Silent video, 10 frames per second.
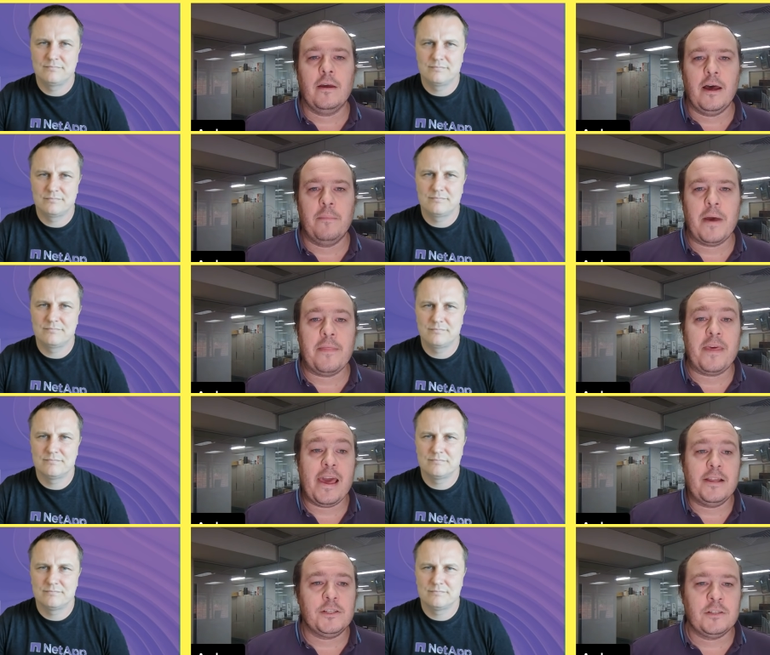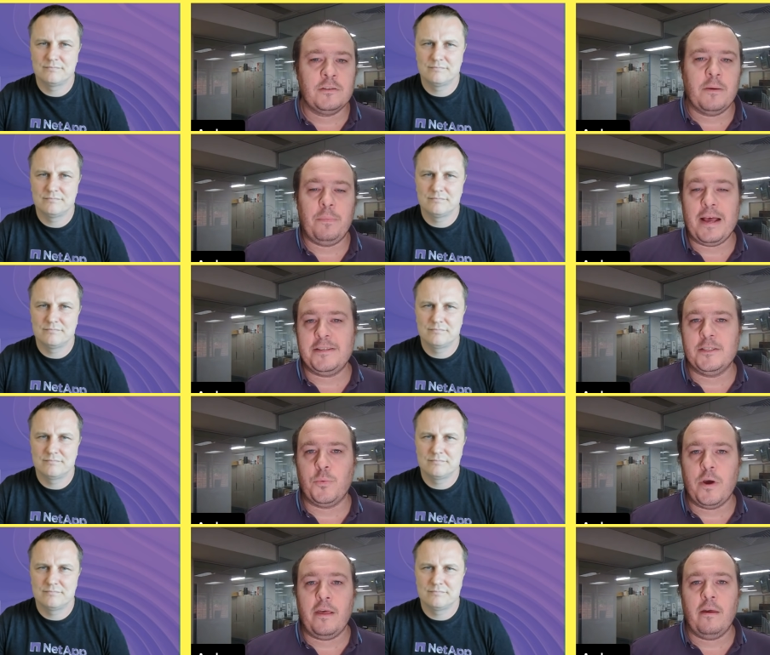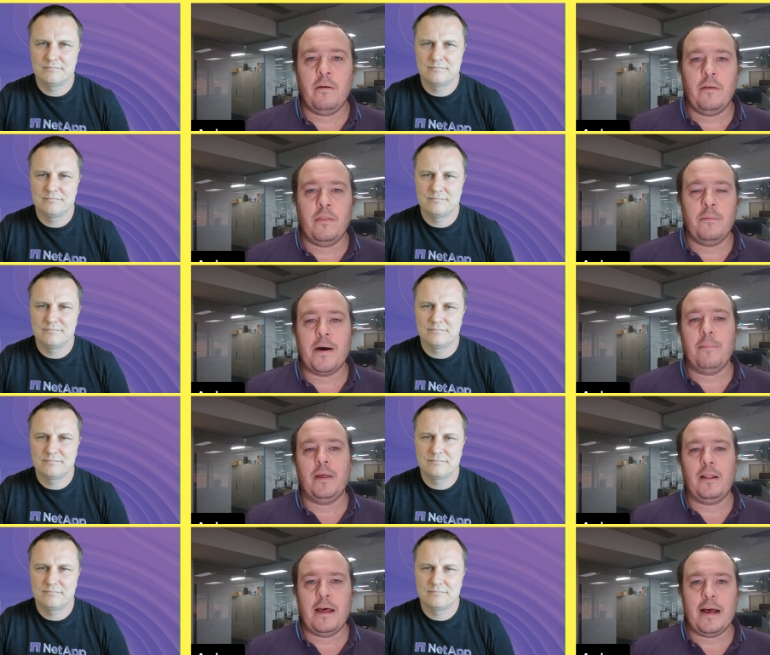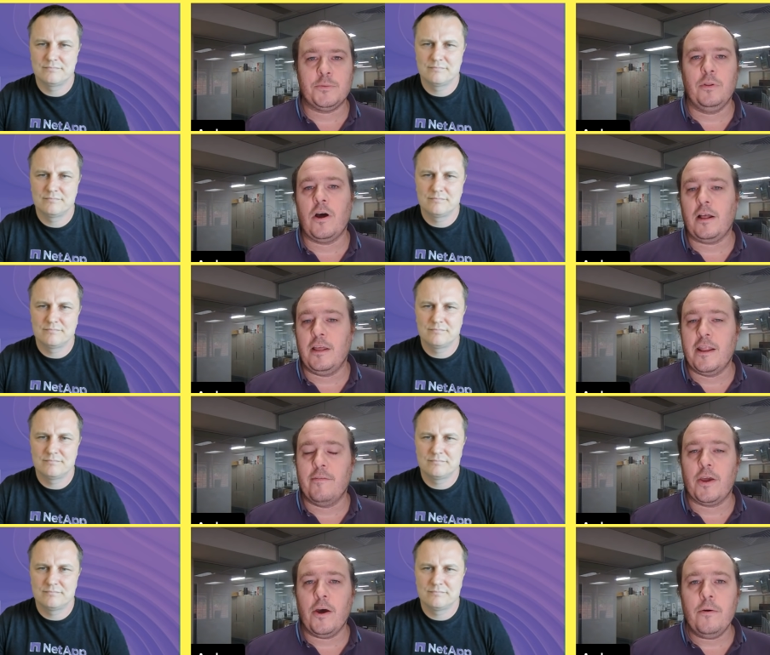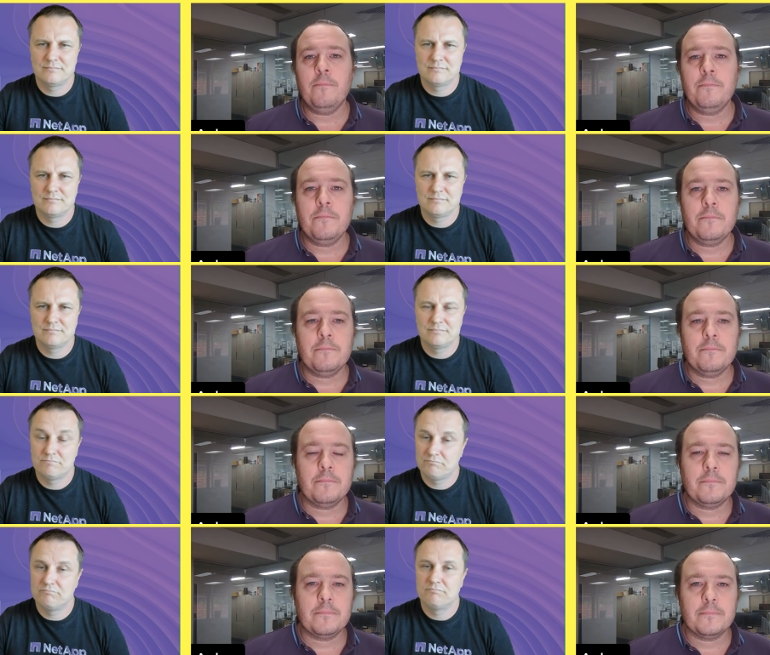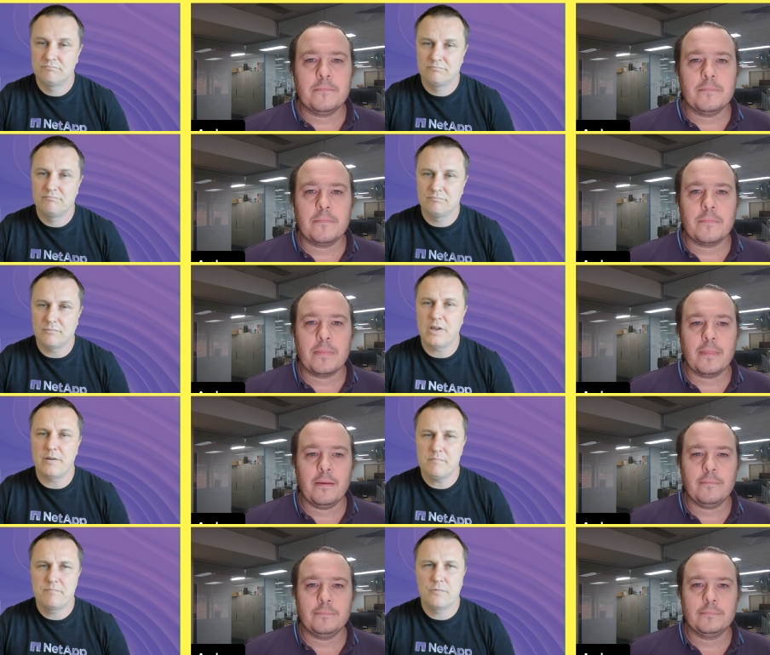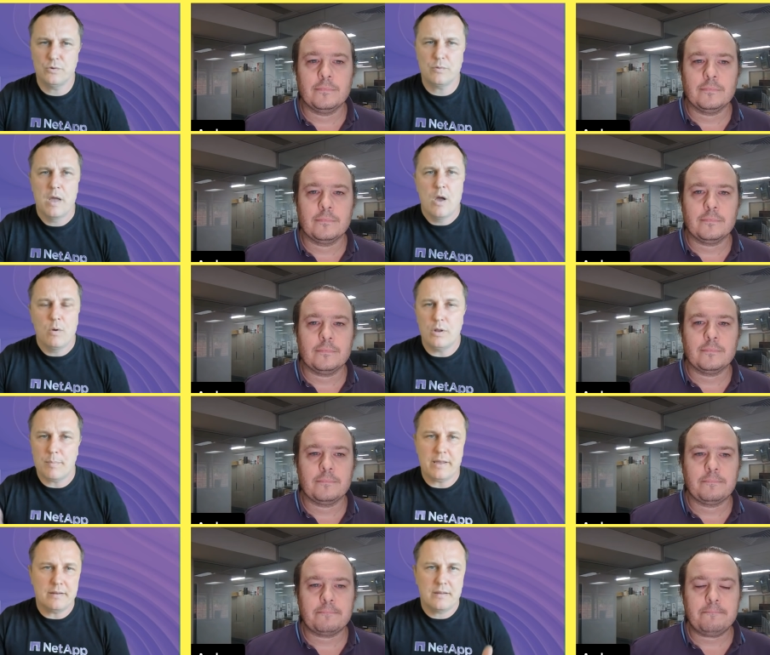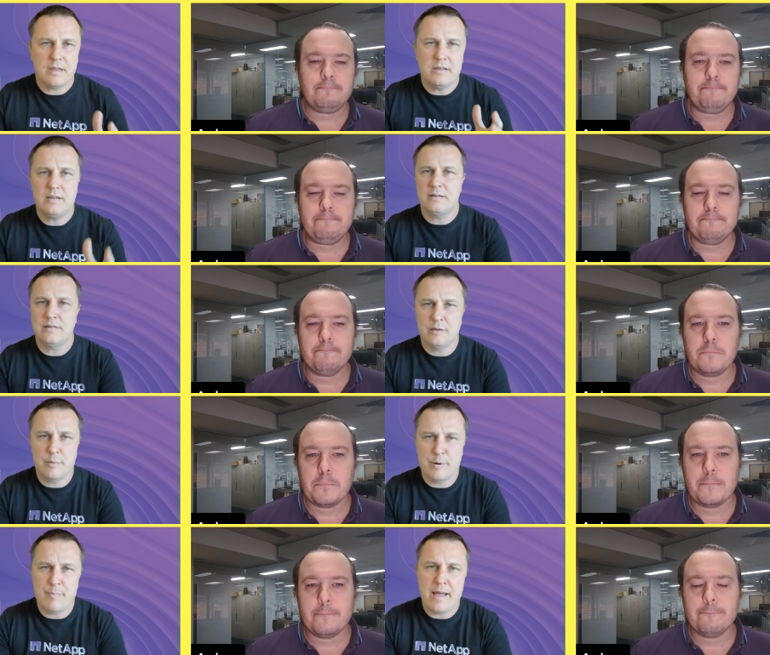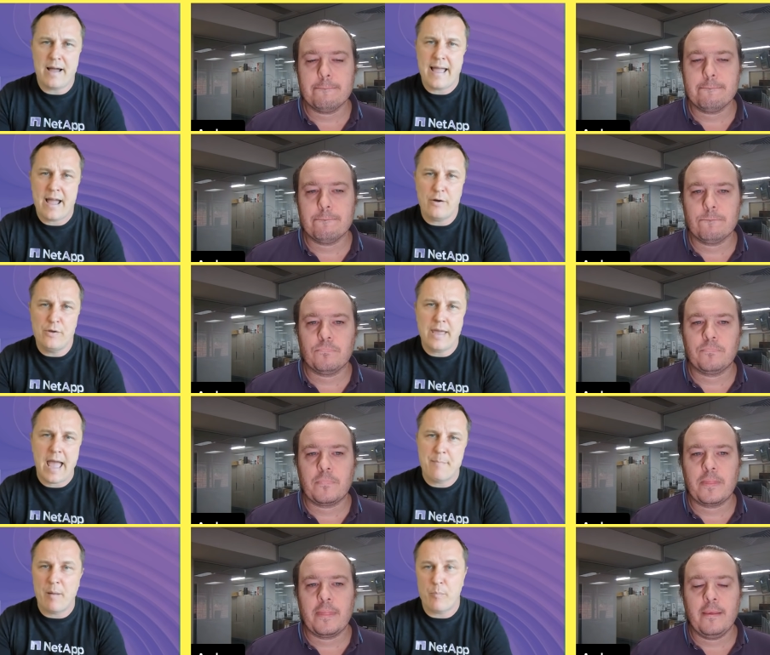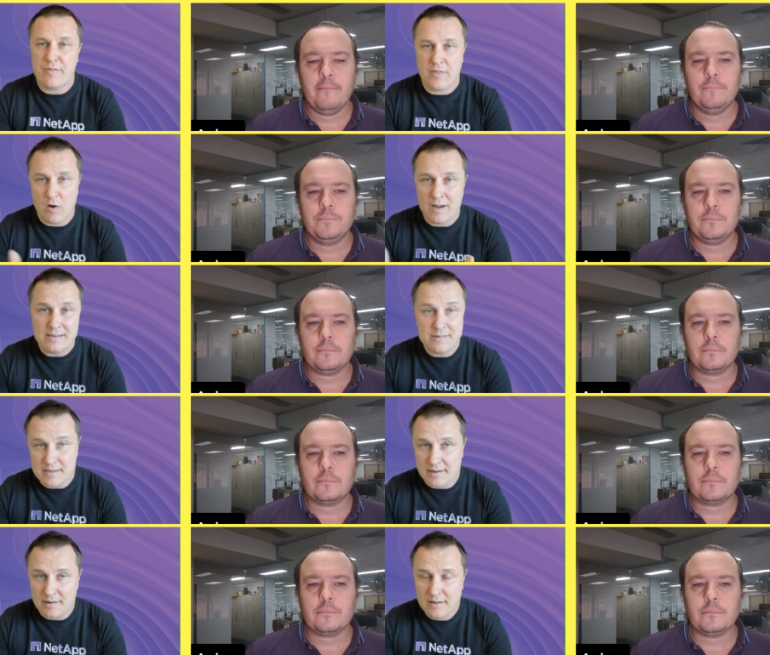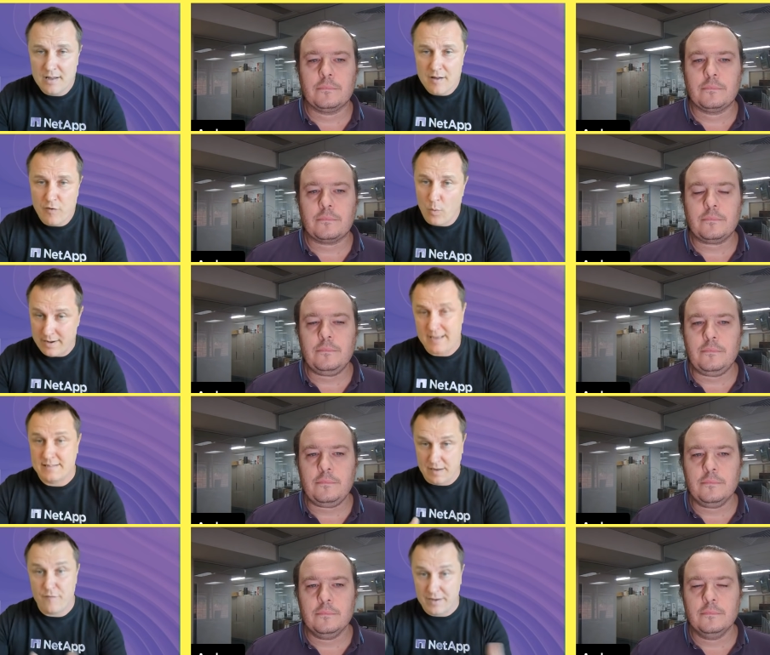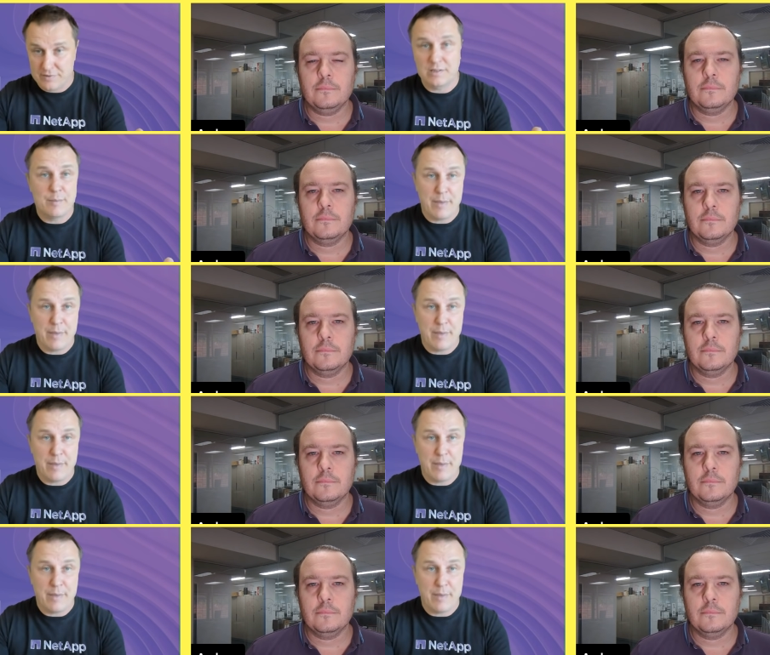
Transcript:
Speaker 1: um, at the edge, places where the public clouds will likely never go.
Speaker 2: Okay, awesome. Well, look, mate, can you tell us a little bit about how you came up with the idea for what has eventually